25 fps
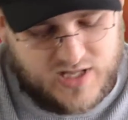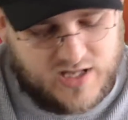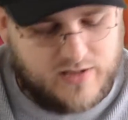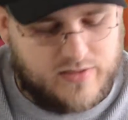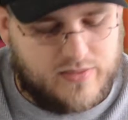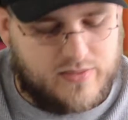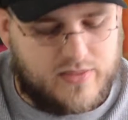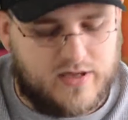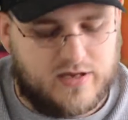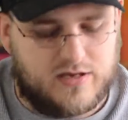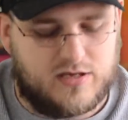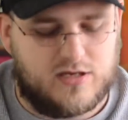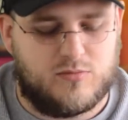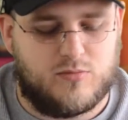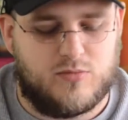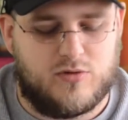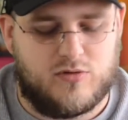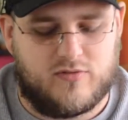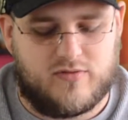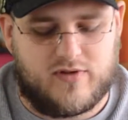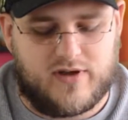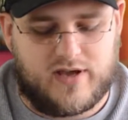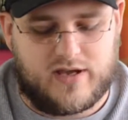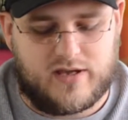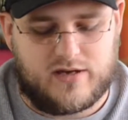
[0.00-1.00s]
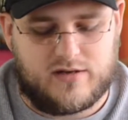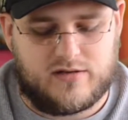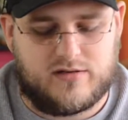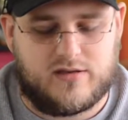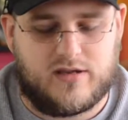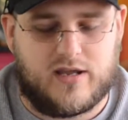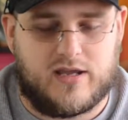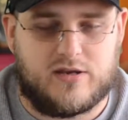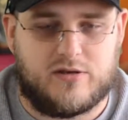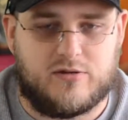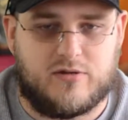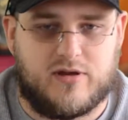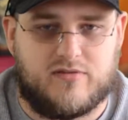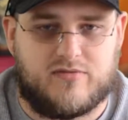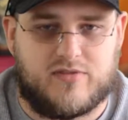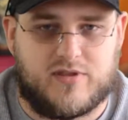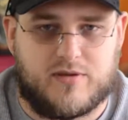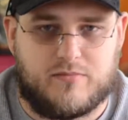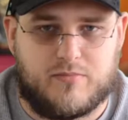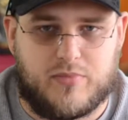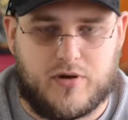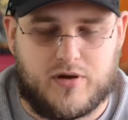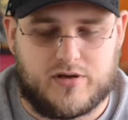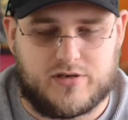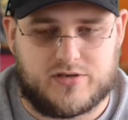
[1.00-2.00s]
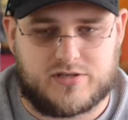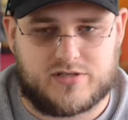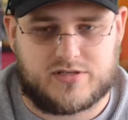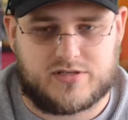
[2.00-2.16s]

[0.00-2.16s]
Then you move on and you have the punch